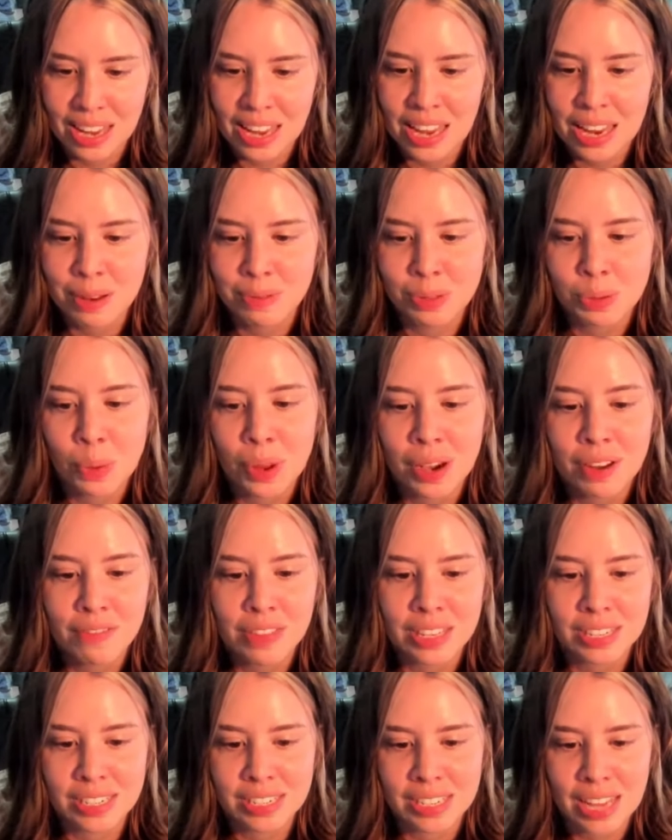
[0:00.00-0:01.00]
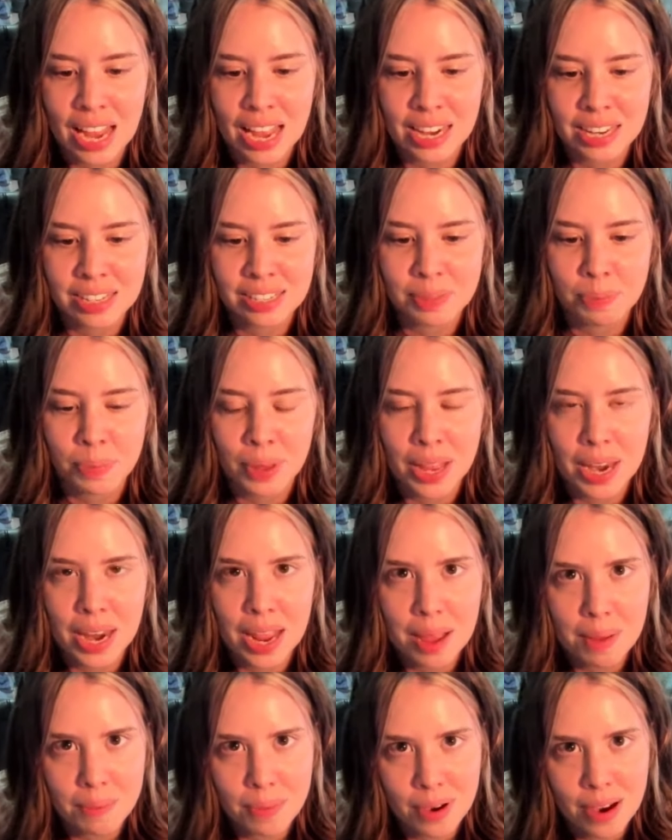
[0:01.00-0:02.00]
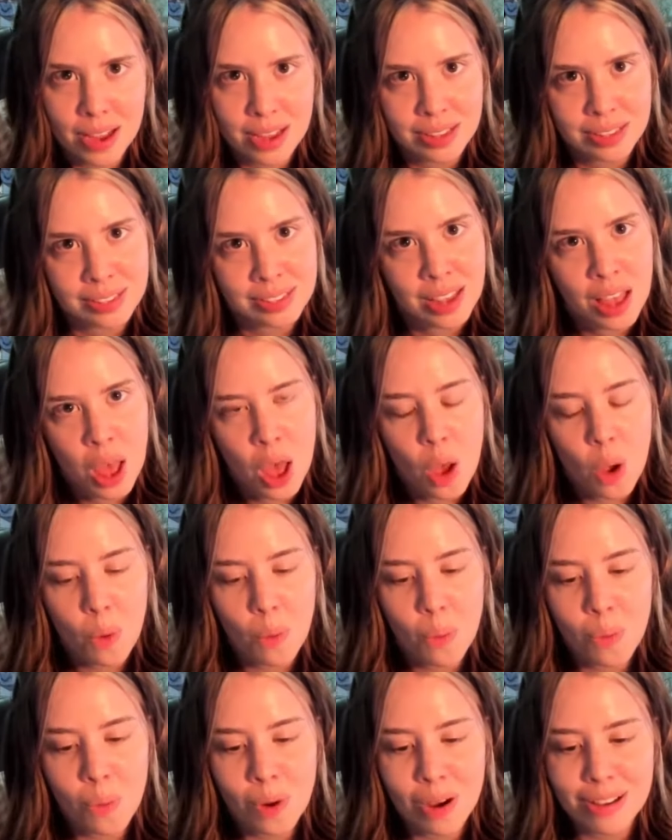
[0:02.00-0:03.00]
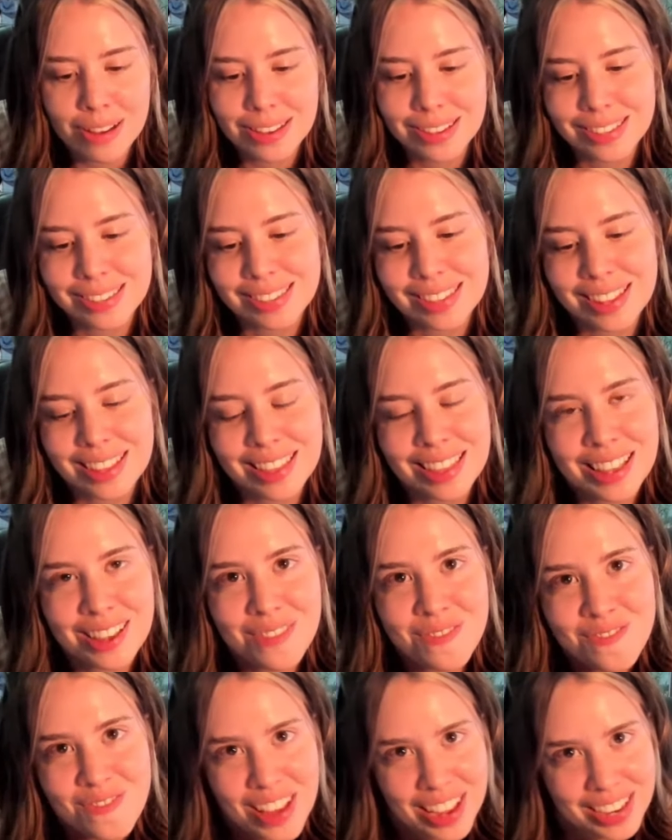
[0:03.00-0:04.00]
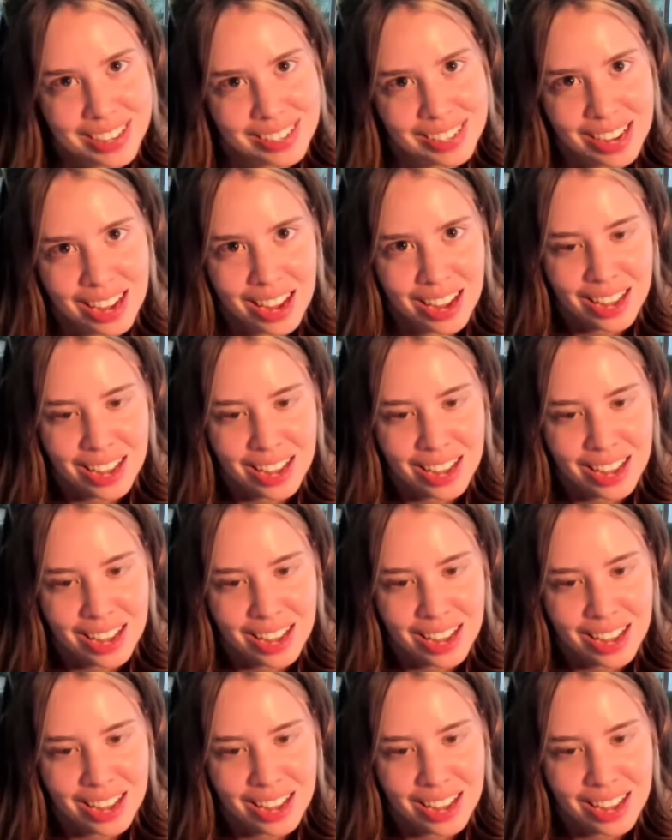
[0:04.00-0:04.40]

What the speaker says: He was one of the designers, but Ambriz was the inventor.